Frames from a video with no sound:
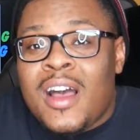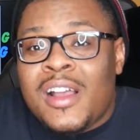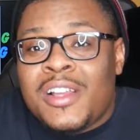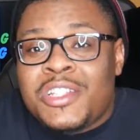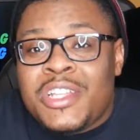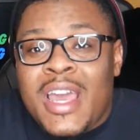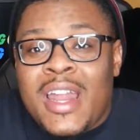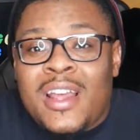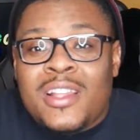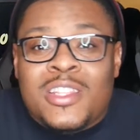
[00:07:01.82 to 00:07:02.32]

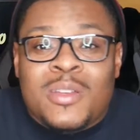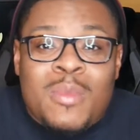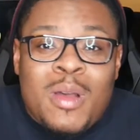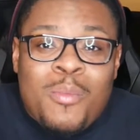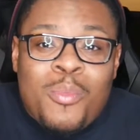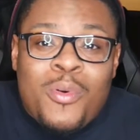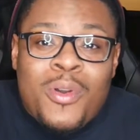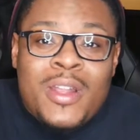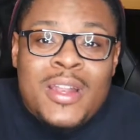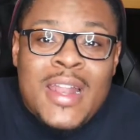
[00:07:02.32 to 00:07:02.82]
shout out to
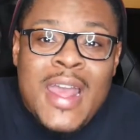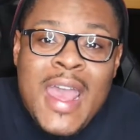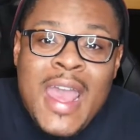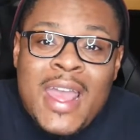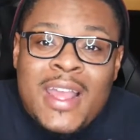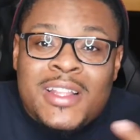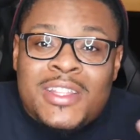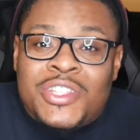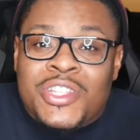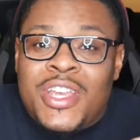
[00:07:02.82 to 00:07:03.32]
my boy
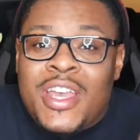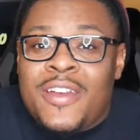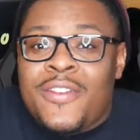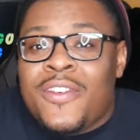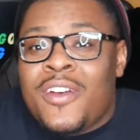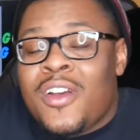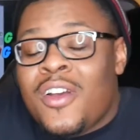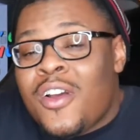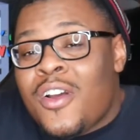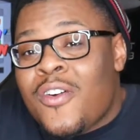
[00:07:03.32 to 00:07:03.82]
Nat and
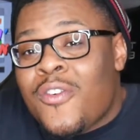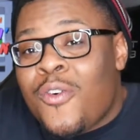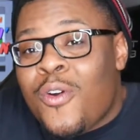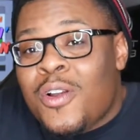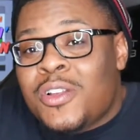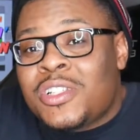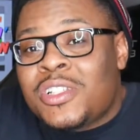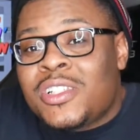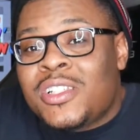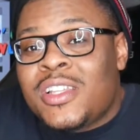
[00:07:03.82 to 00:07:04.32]
Jeff.
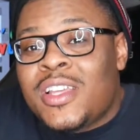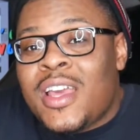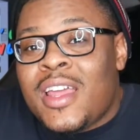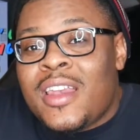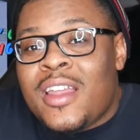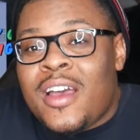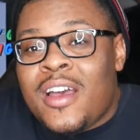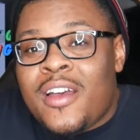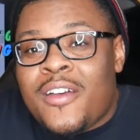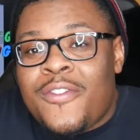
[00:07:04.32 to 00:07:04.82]
Fortunately
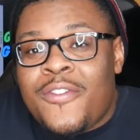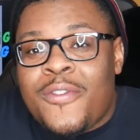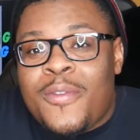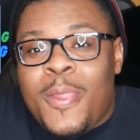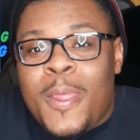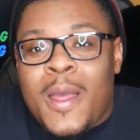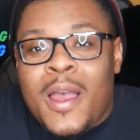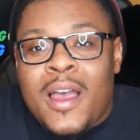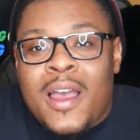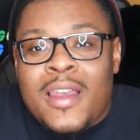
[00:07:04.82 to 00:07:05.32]
enough,
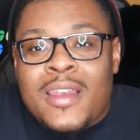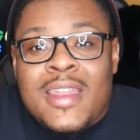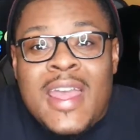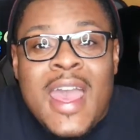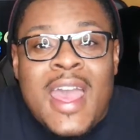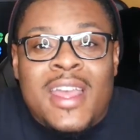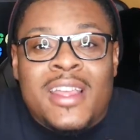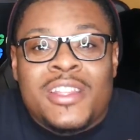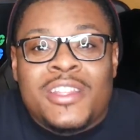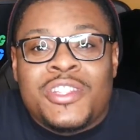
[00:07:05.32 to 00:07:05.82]

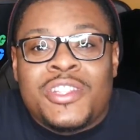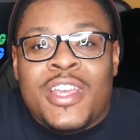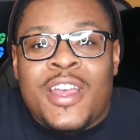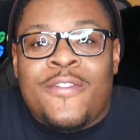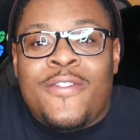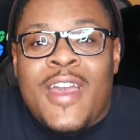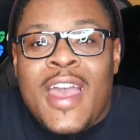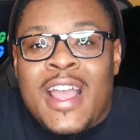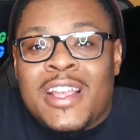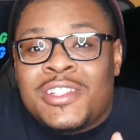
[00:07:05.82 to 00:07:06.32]
Nat and
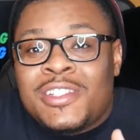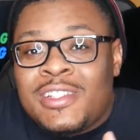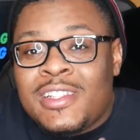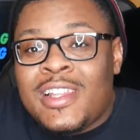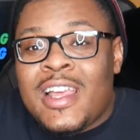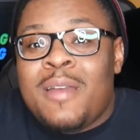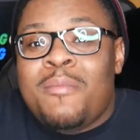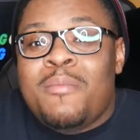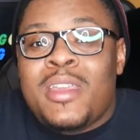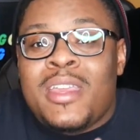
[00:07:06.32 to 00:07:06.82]
Jeff actually
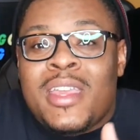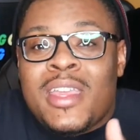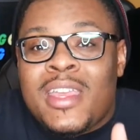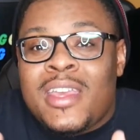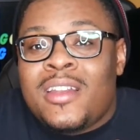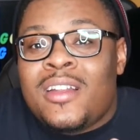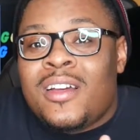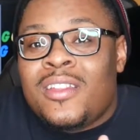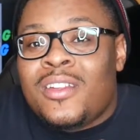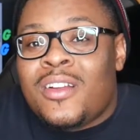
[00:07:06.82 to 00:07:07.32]
let me
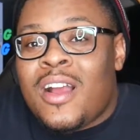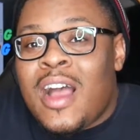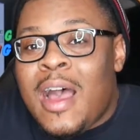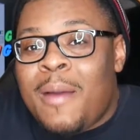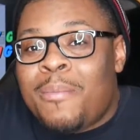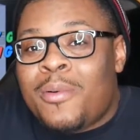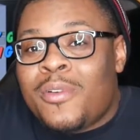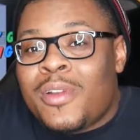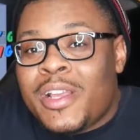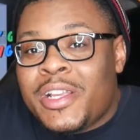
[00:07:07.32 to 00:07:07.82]
in on their
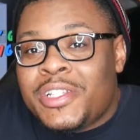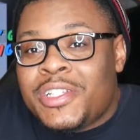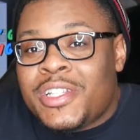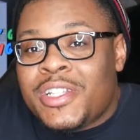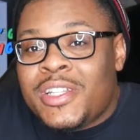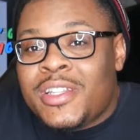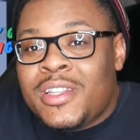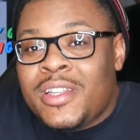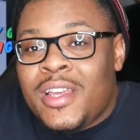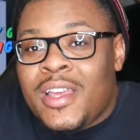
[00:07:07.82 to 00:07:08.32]

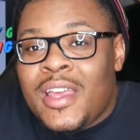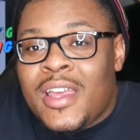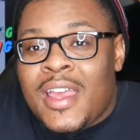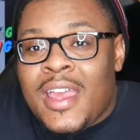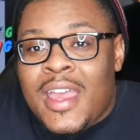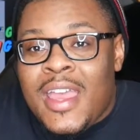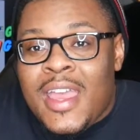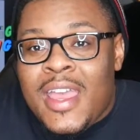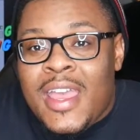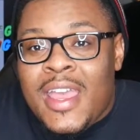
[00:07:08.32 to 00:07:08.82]
operation
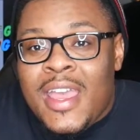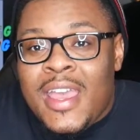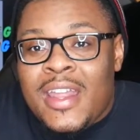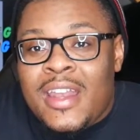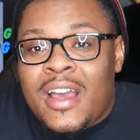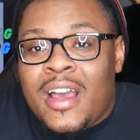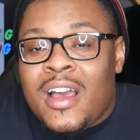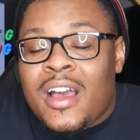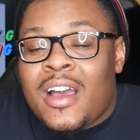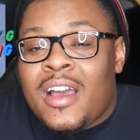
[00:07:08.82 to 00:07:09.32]

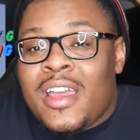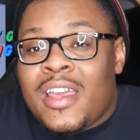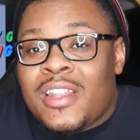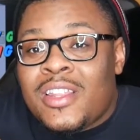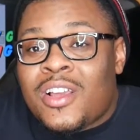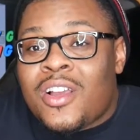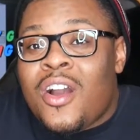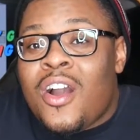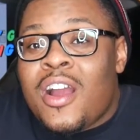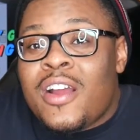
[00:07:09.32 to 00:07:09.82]
and in
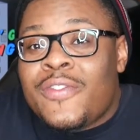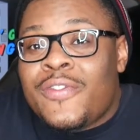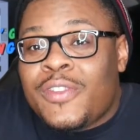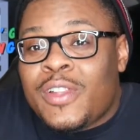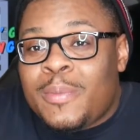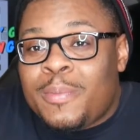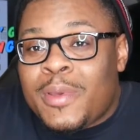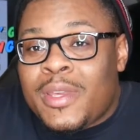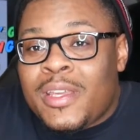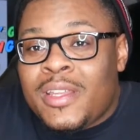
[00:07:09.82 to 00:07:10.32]
the car
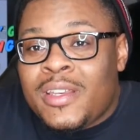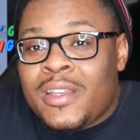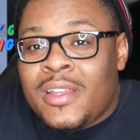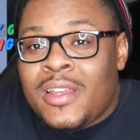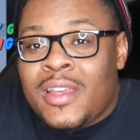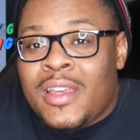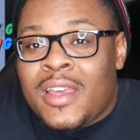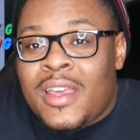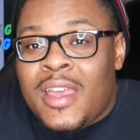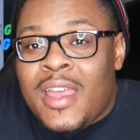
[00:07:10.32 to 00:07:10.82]
flipping,
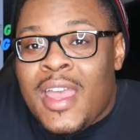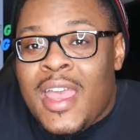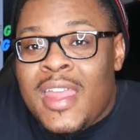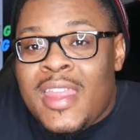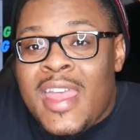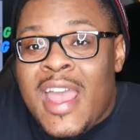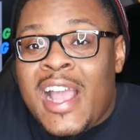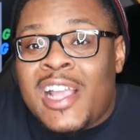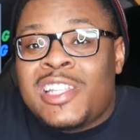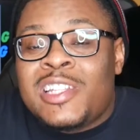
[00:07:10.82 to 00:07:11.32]
and
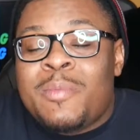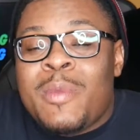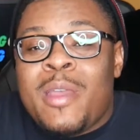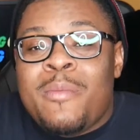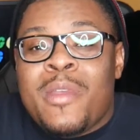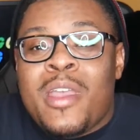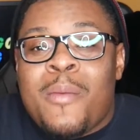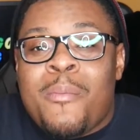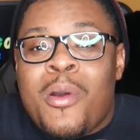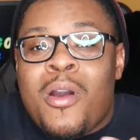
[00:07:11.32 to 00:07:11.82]
they actually made
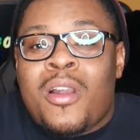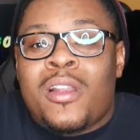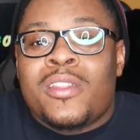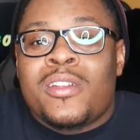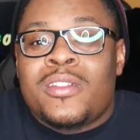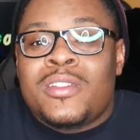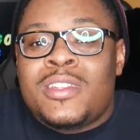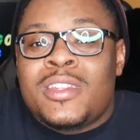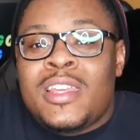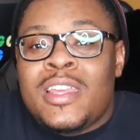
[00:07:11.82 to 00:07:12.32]
me a part of
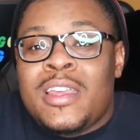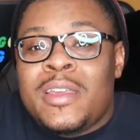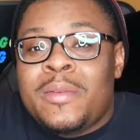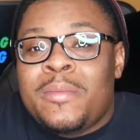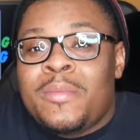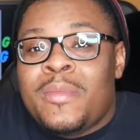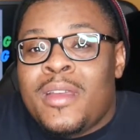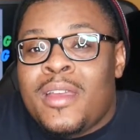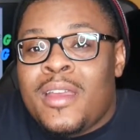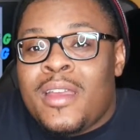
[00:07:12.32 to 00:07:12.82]
their team